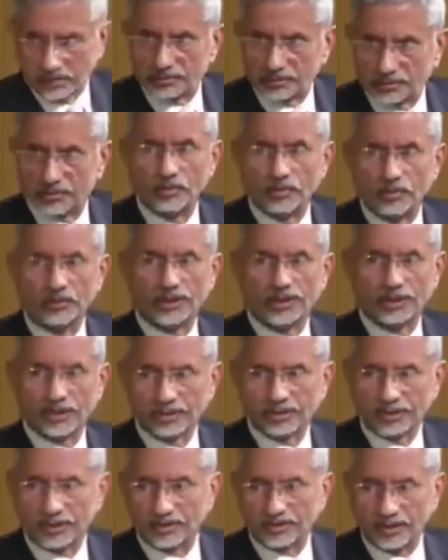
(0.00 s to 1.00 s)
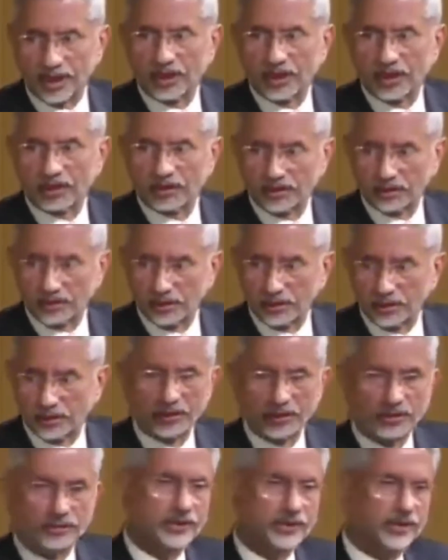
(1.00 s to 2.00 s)
soon in Kazan
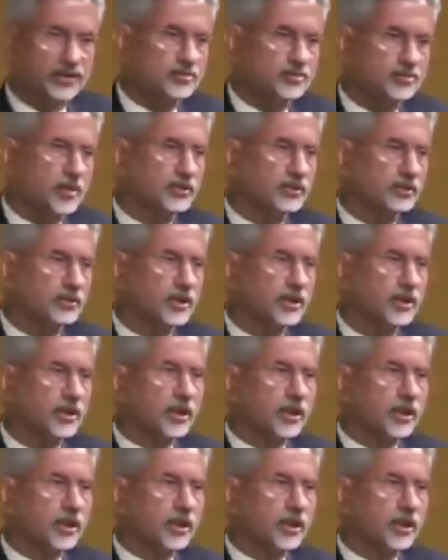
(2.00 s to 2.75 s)
next month.